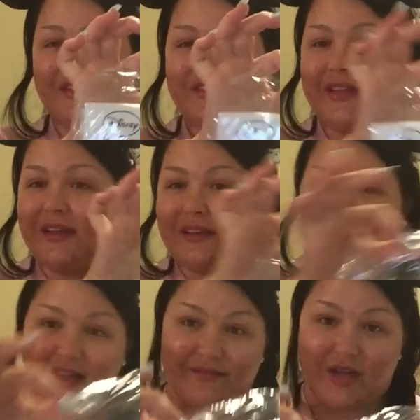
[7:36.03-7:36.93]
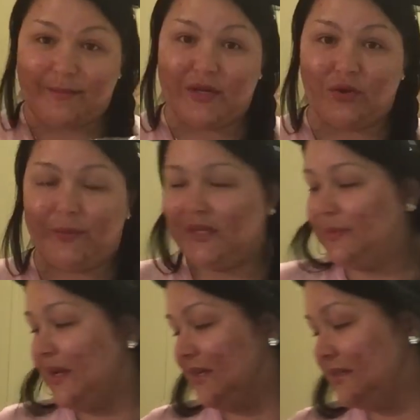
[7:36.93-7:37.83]
see that they have not been opened
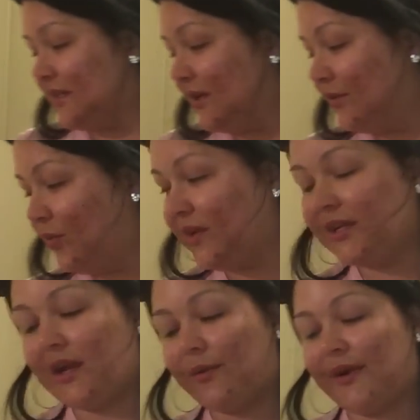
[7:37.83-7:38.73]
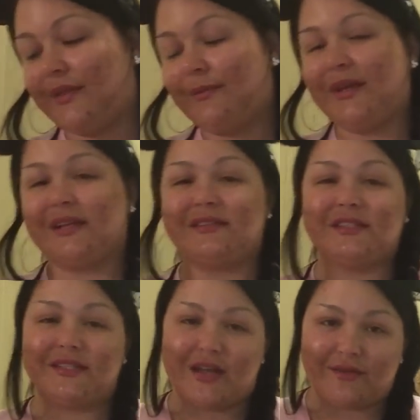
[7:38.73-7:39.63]
because we did not wear them because it
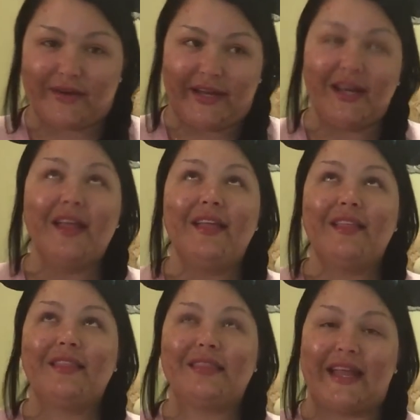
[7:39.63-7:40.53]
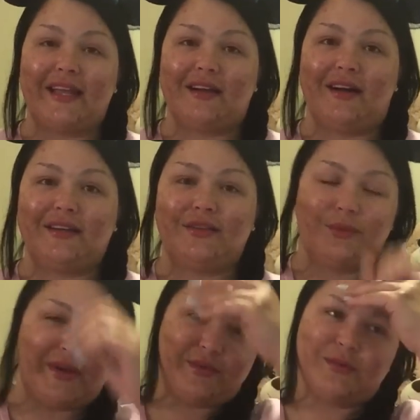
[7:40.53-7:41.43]
did not rain. Thank God. The
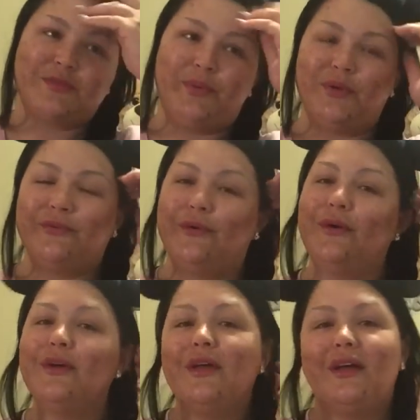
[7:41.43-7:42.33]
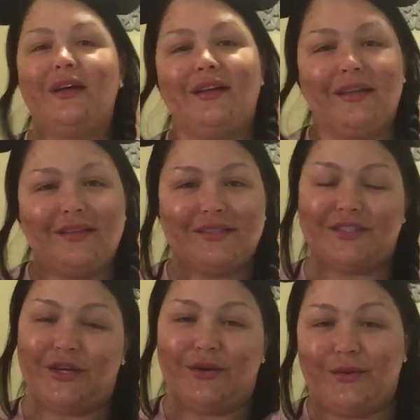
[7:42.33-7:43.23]
weather was beautiful.
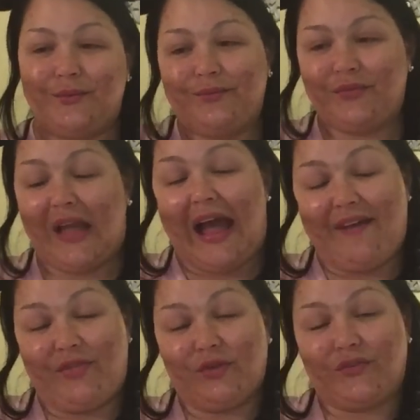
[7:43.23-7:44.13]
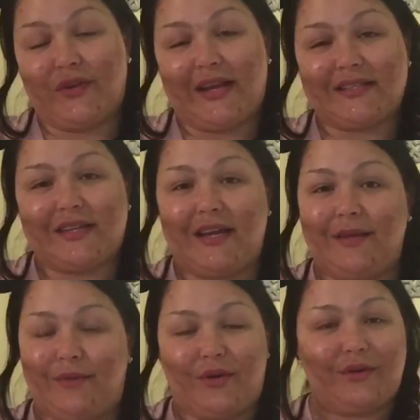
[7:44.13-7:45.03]
So I have those for next
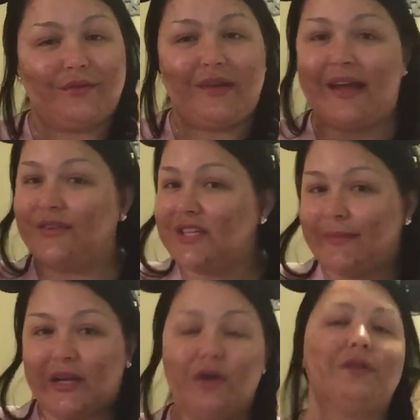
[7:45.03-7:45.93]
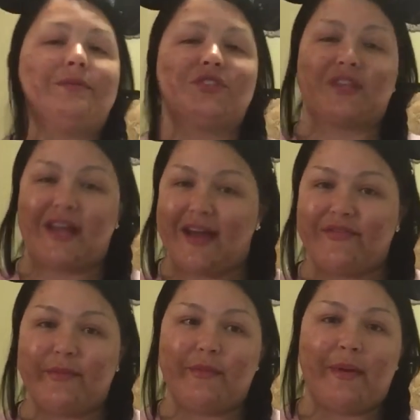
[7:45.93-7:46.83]
time, or every time I go, I'm just going to have
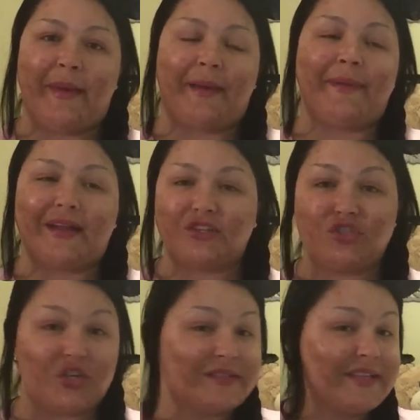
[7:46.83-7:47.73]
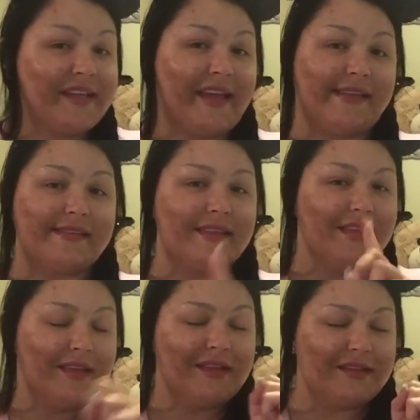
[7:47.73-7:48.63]
them in my backpack just in case.
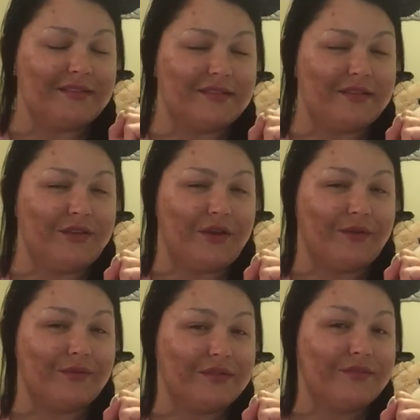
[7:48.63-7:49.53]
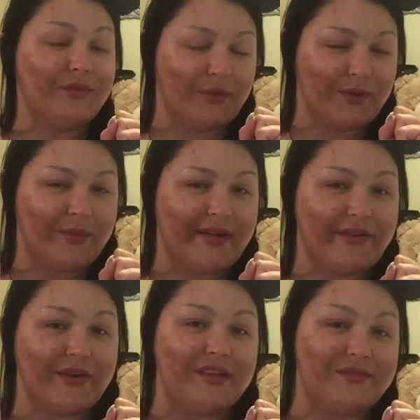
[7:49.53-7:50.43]
Because, you know, Florida
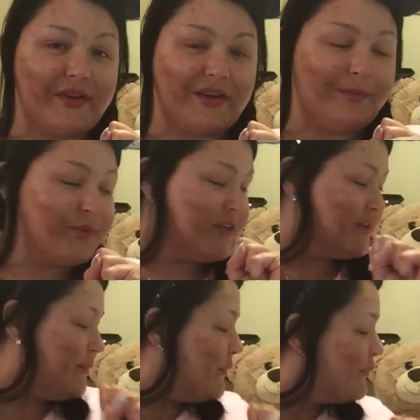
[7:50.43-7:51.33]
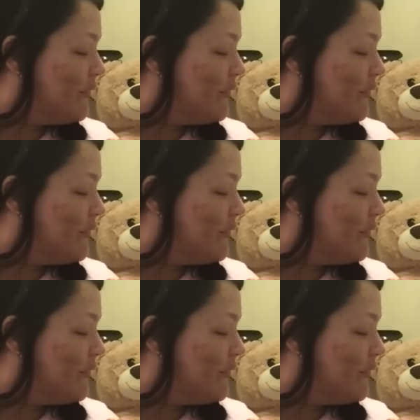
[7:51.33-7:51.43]
weather is very unpredictable.